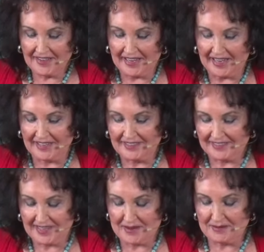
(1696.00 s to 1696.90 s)
and
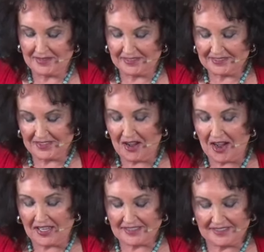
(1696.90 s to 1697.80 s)
and uh,
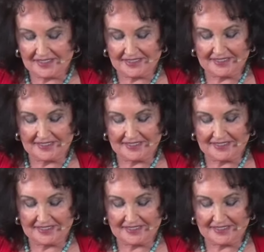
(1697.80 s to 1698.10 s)
loss